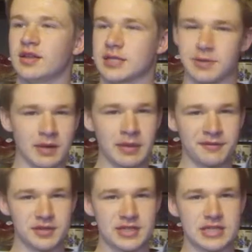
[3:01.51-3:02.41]
that's probably gonna be
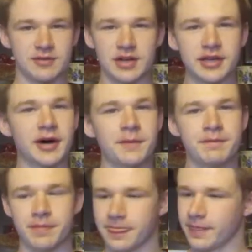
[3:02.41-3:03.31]
it for today's video
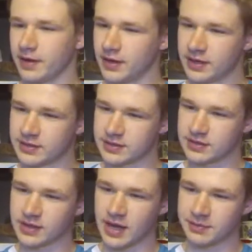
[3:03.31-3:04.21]
it,
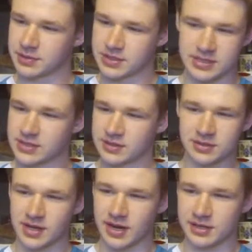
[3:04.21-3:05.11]
yeah, I'm just
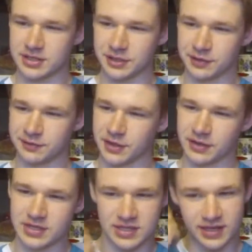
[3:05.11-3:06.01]
kind of chilling for the
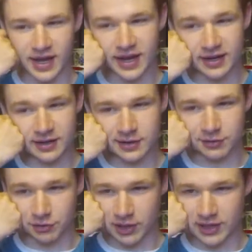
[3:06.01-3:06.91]
rest of the night,
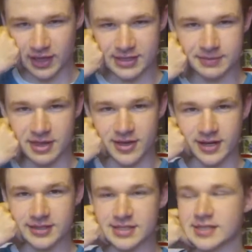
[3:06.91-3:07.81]
recollecting my
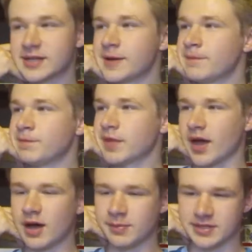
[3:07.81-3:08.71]
thoughts.
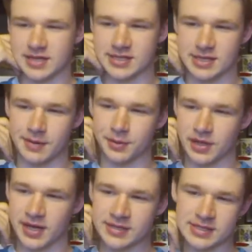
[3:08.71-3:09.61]
Um, I texted a couple
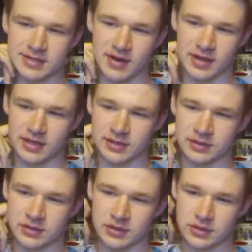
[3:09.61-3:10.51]
clients, see if I
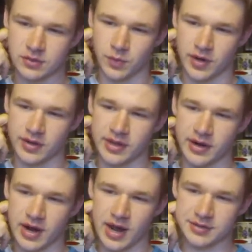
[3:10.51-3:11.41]
can work on
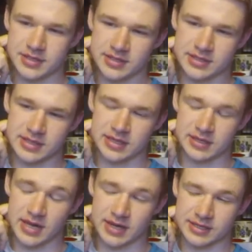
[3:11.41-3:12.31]
their houses
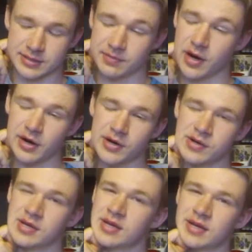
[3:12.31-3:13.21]
and decks tomorrow.